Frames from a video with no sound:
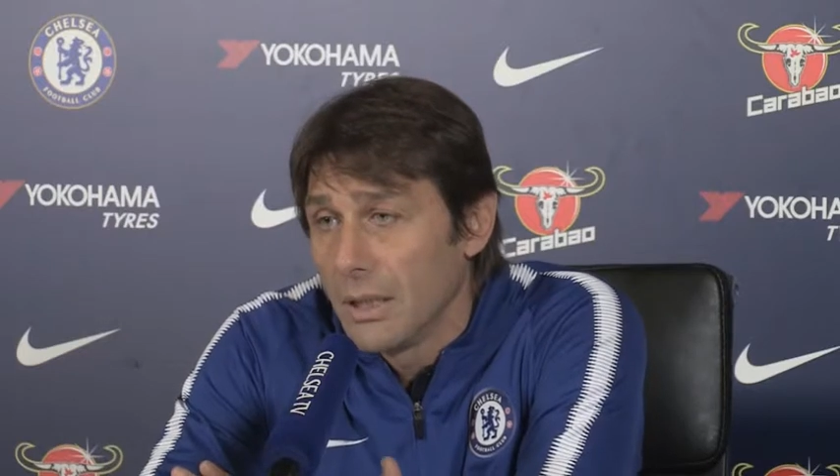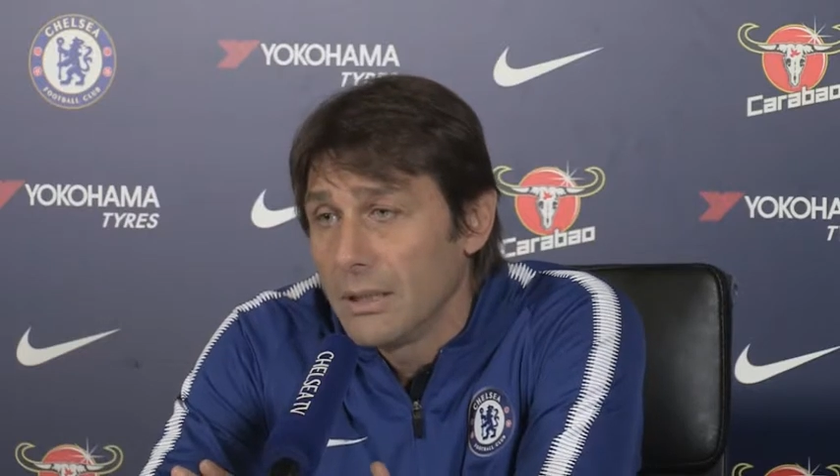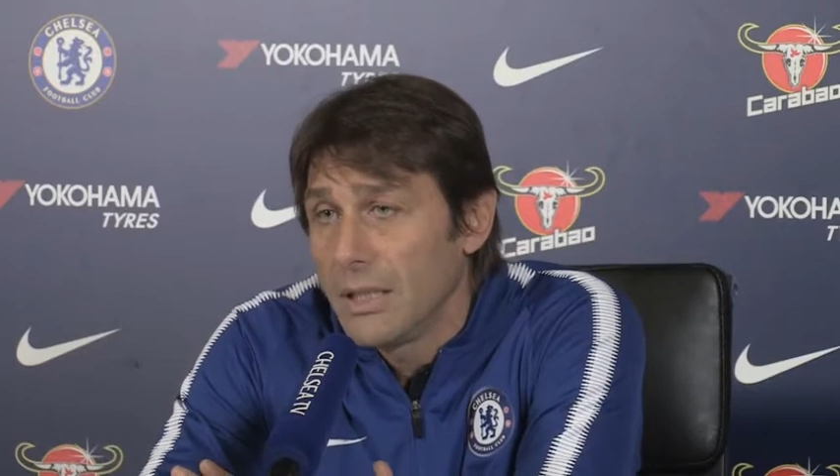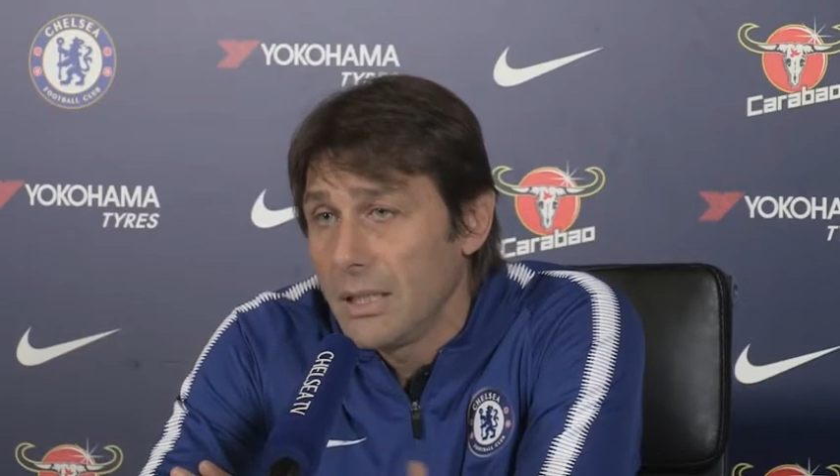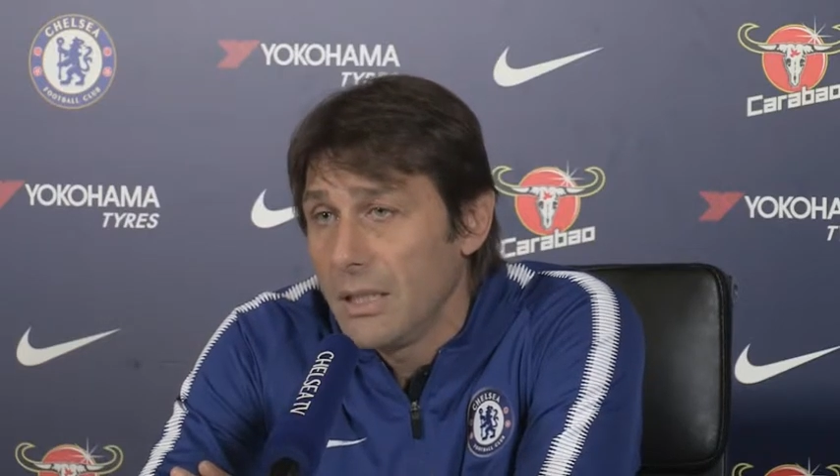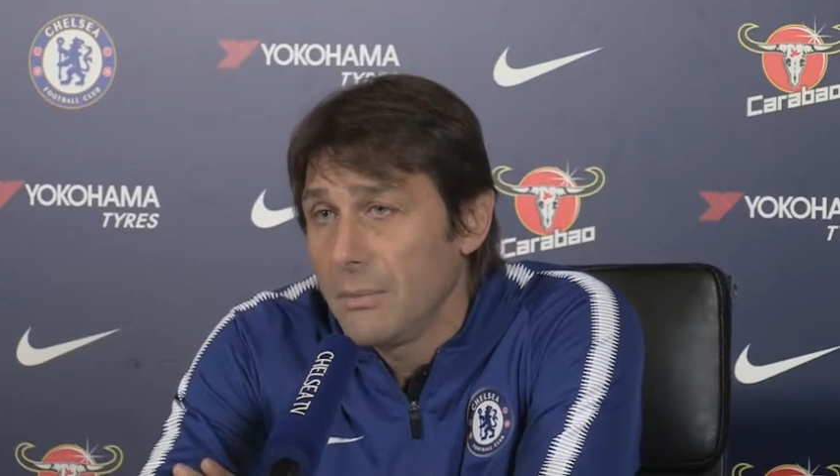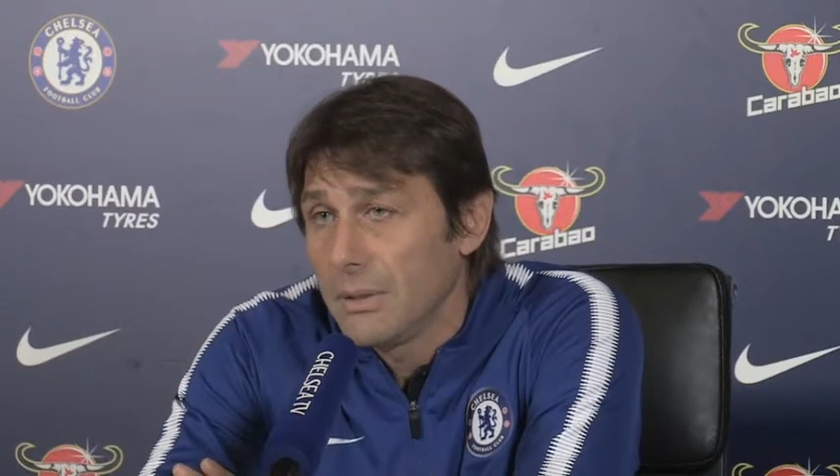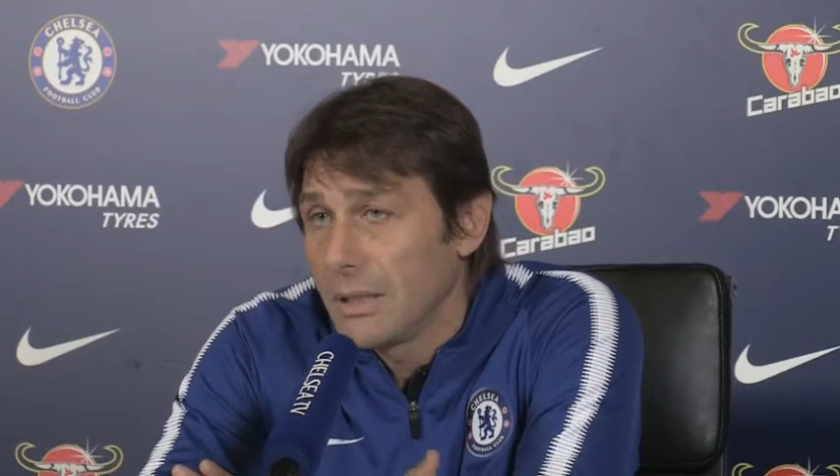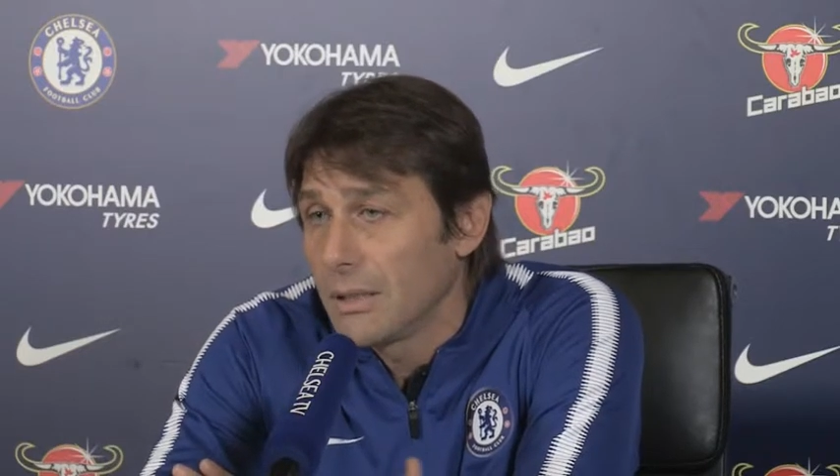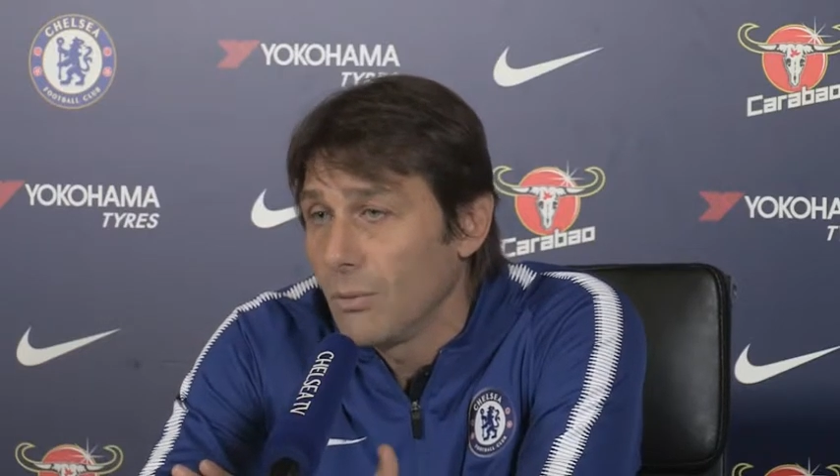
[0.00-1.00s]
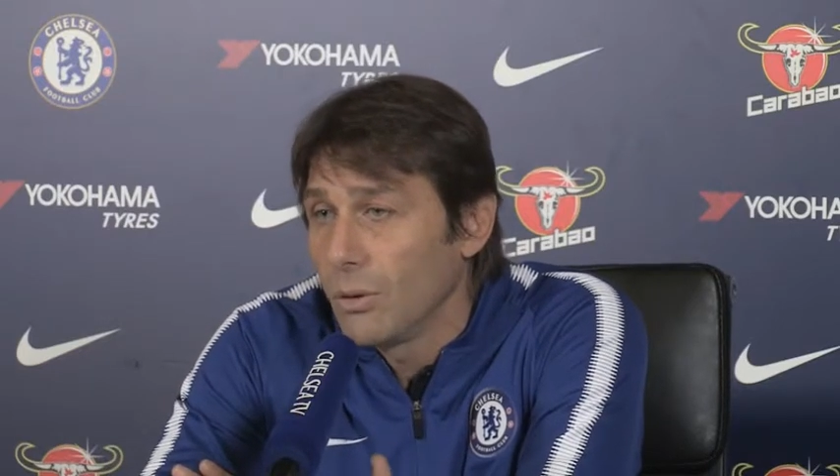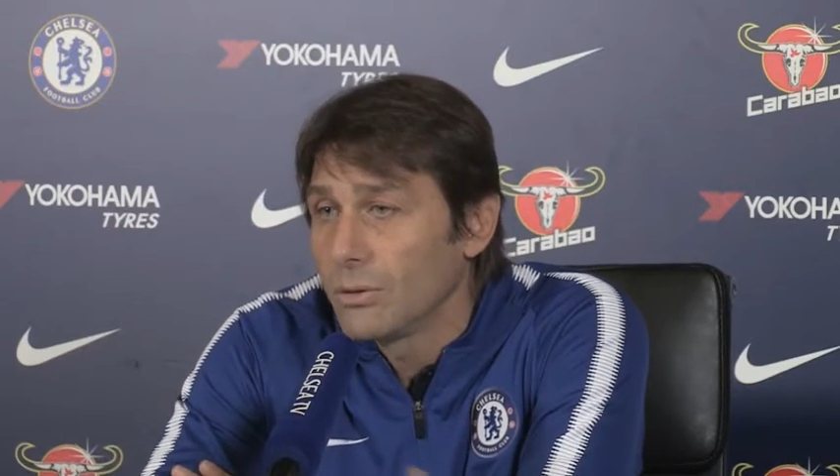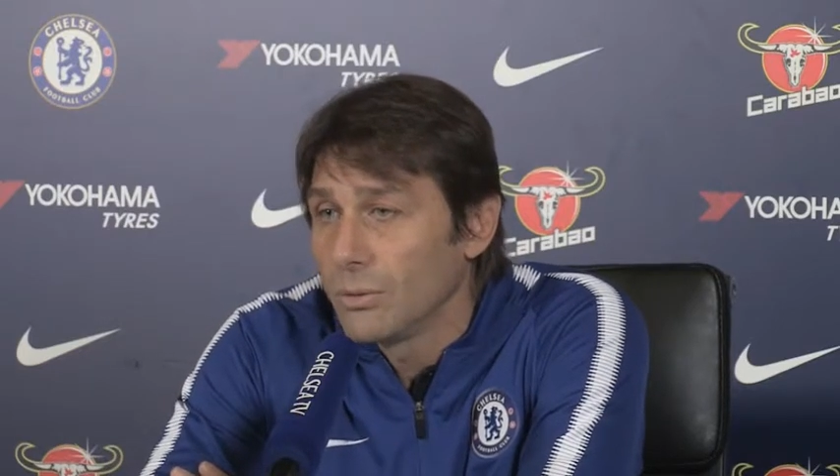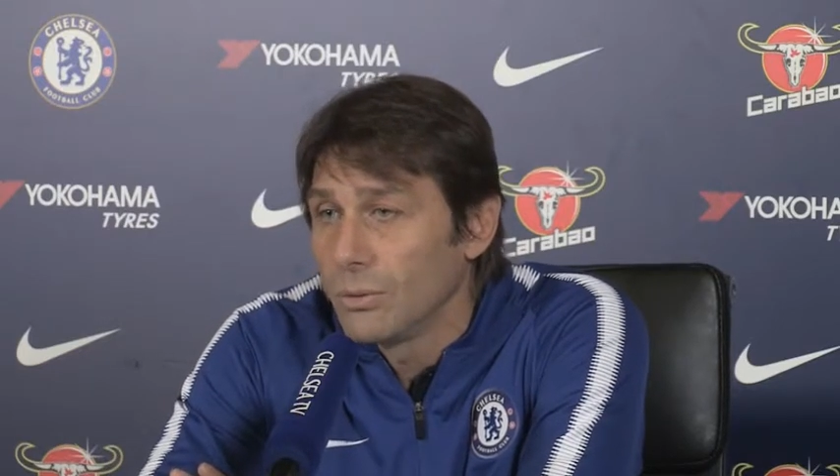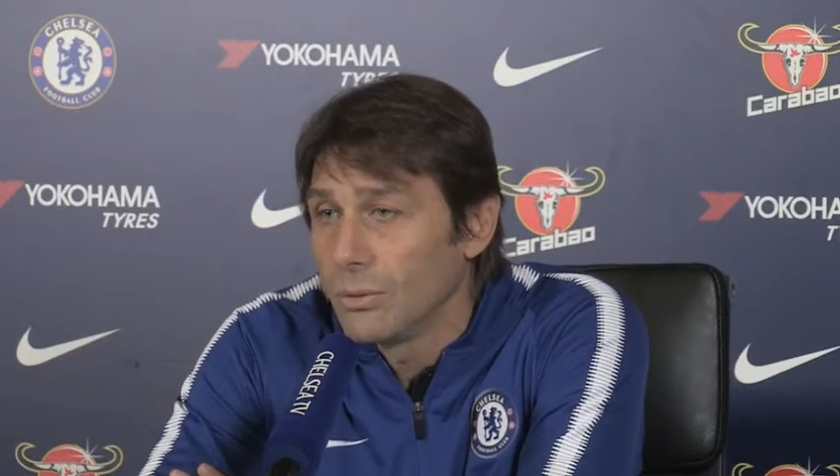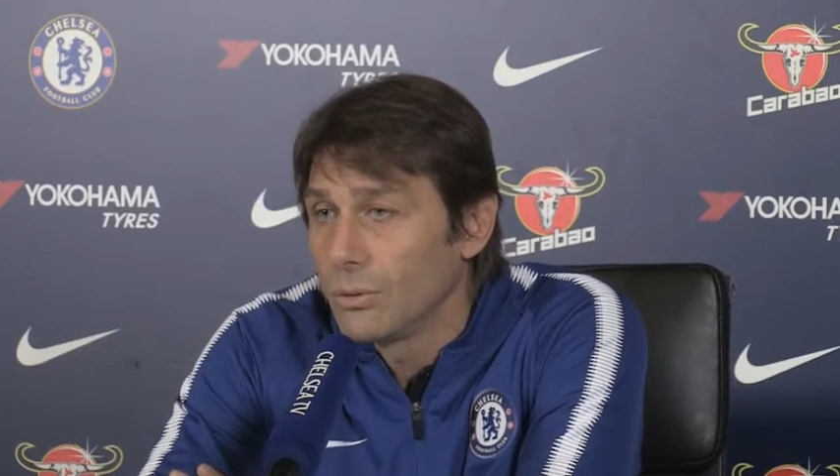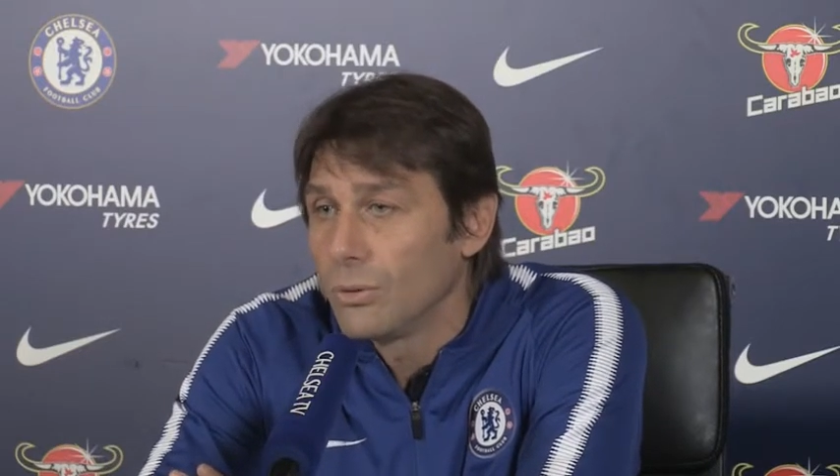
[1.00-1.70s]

the team that wants to,